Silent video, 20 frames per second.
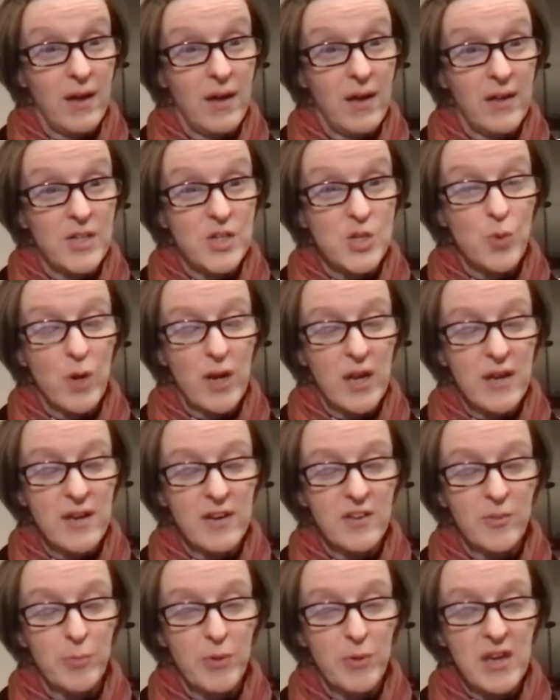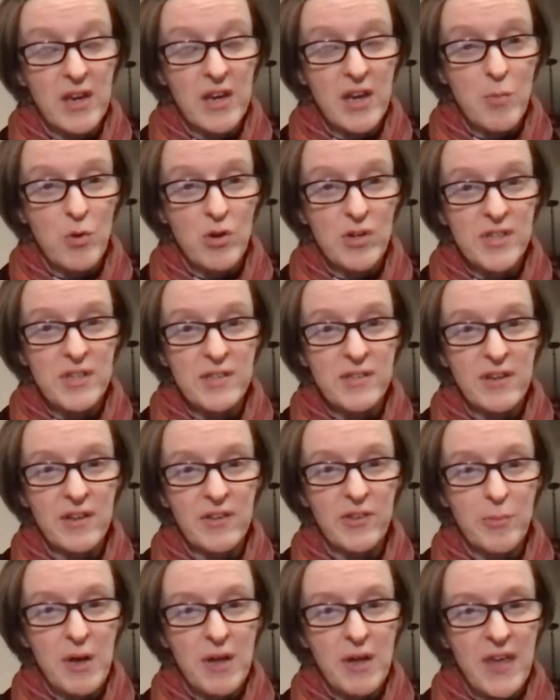Do you want to explain any more details
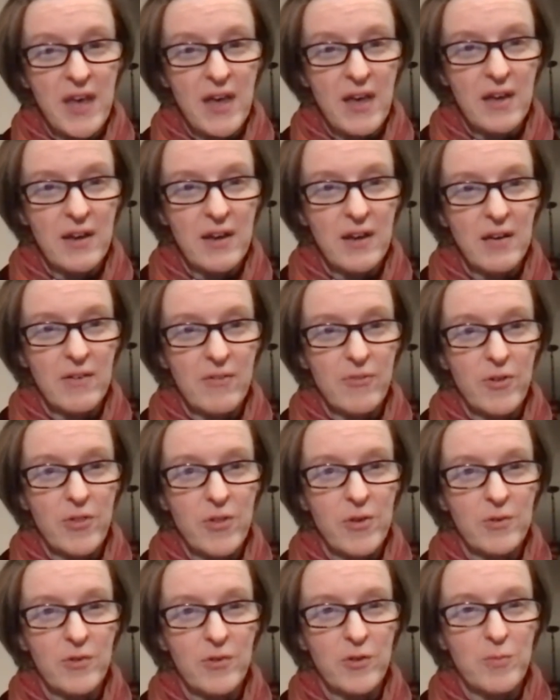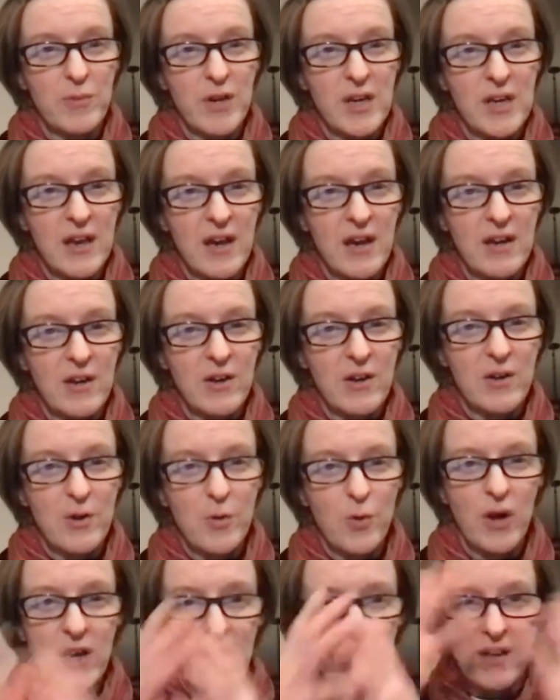about that for those who might not
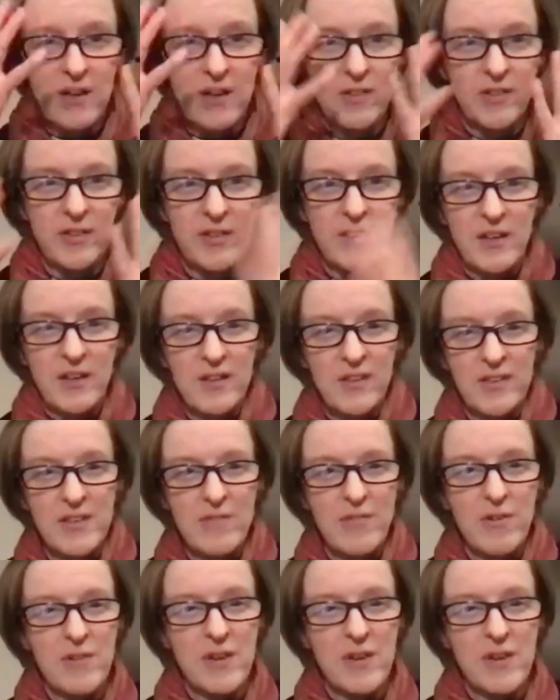quite conceive it?